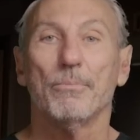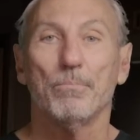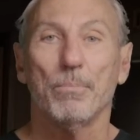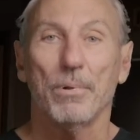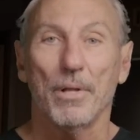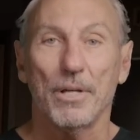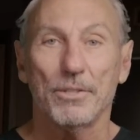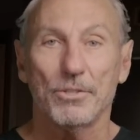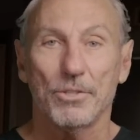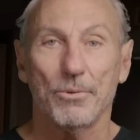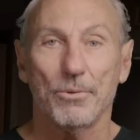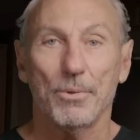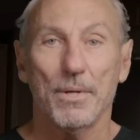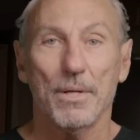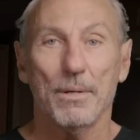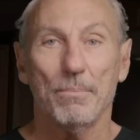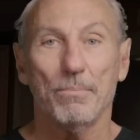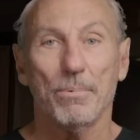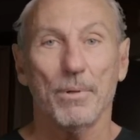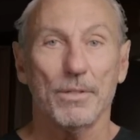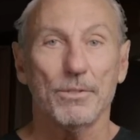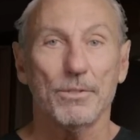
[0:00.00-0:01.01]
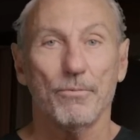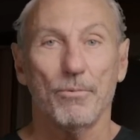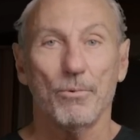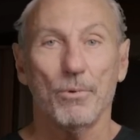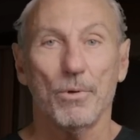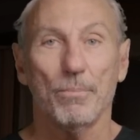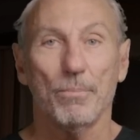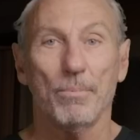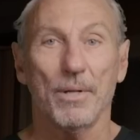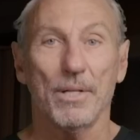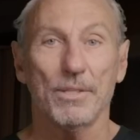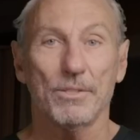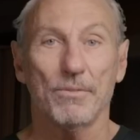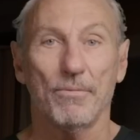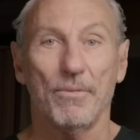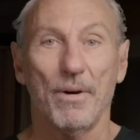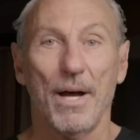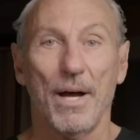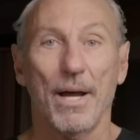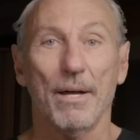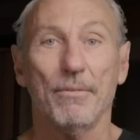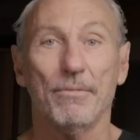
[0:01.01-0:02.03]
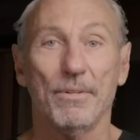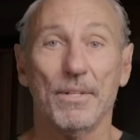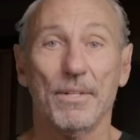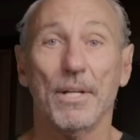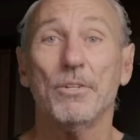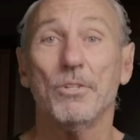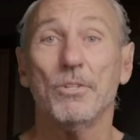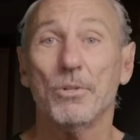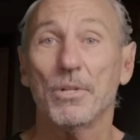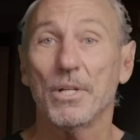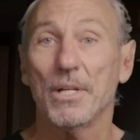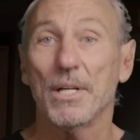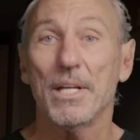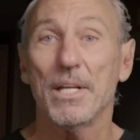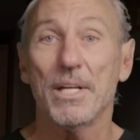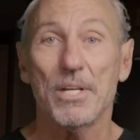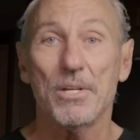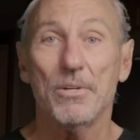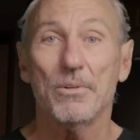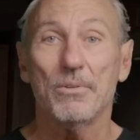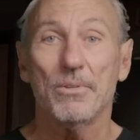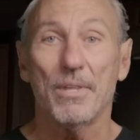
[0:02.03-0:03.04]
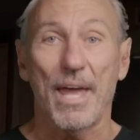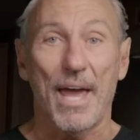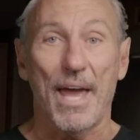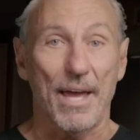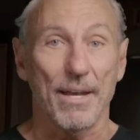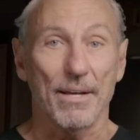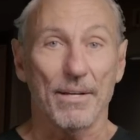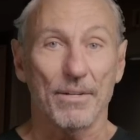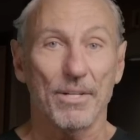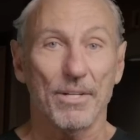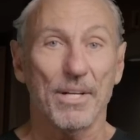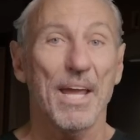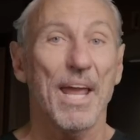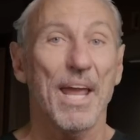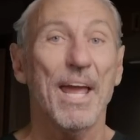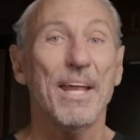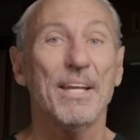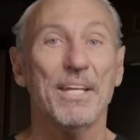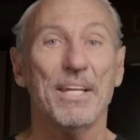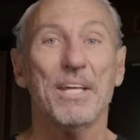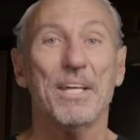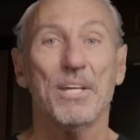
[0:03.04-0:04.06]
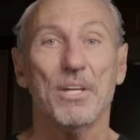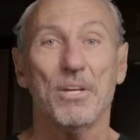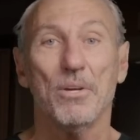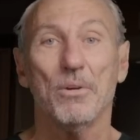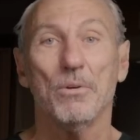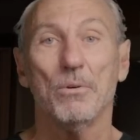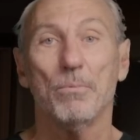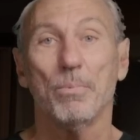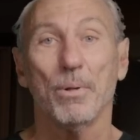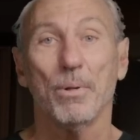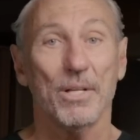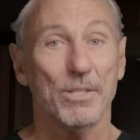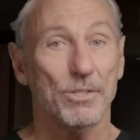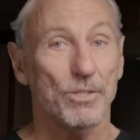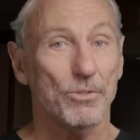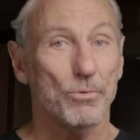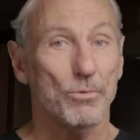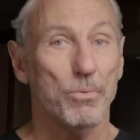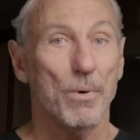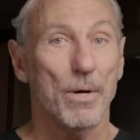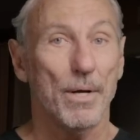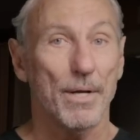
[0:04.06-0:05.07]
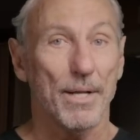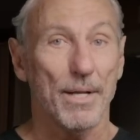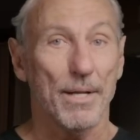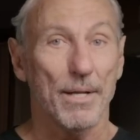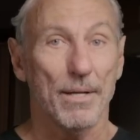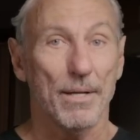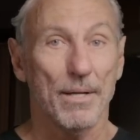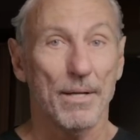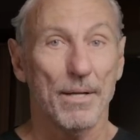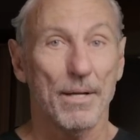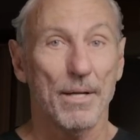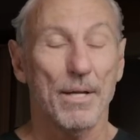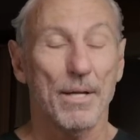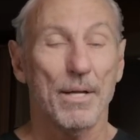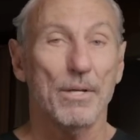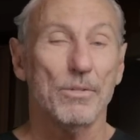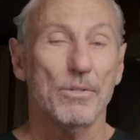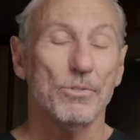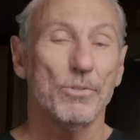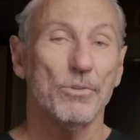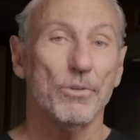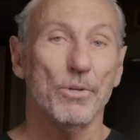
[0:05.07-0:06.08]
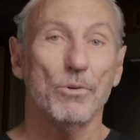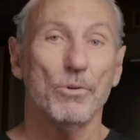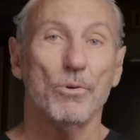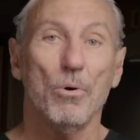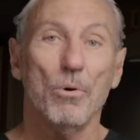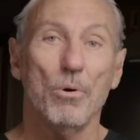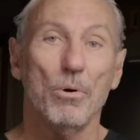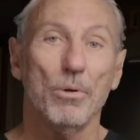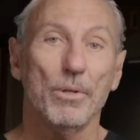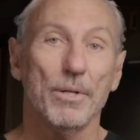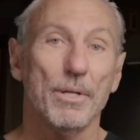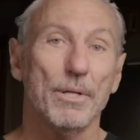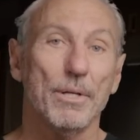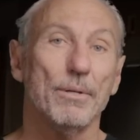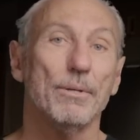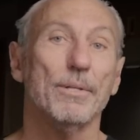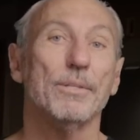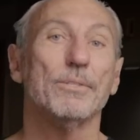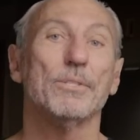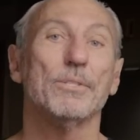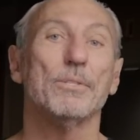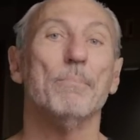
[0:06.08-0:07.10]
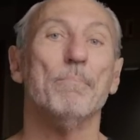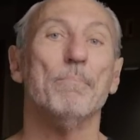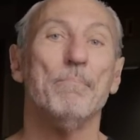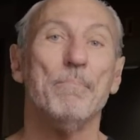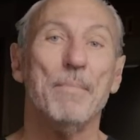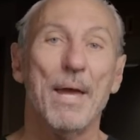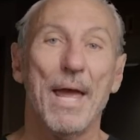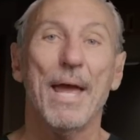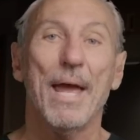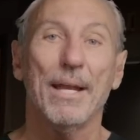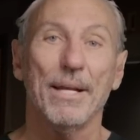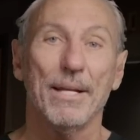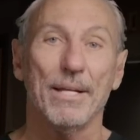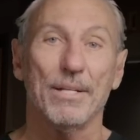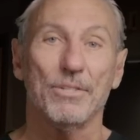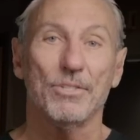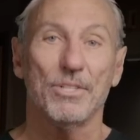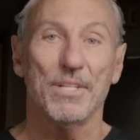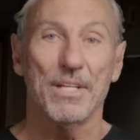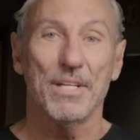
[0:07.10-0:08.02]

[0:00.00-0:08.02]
plus 3, plus 4, plus 5, and then you can EQ that. You can't EQ plus 20. So the goal here is to manage